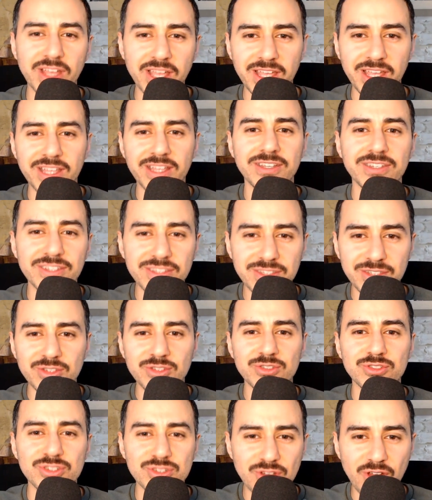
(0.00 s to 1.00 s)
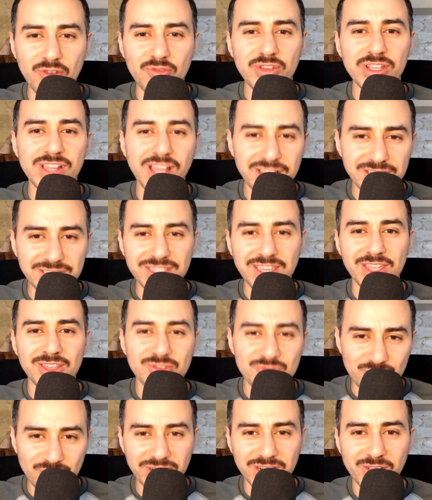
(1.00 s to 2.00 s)
and you're just not realizing that
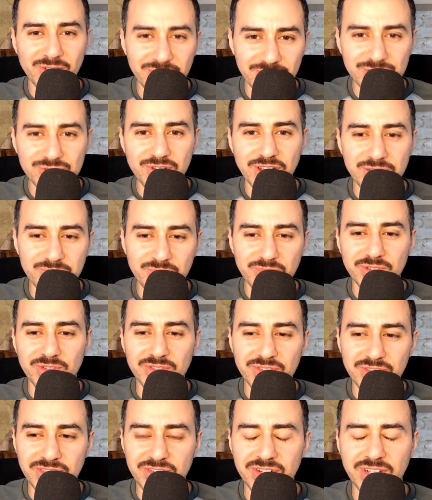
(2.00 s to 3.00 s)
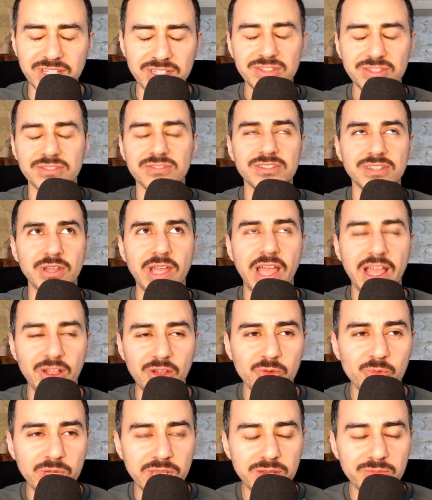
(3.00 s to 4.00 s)
you're running on a treadmill, and then you're like, shit, hang
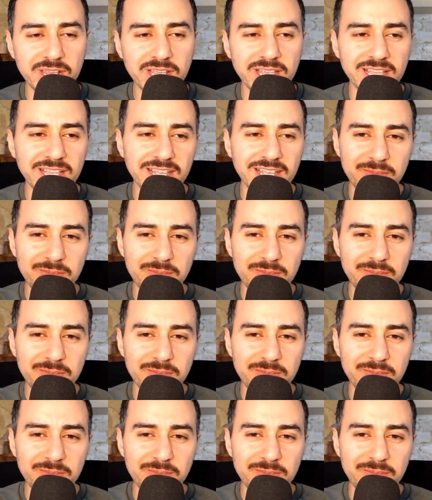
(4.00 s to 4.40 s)
on, wait a minute,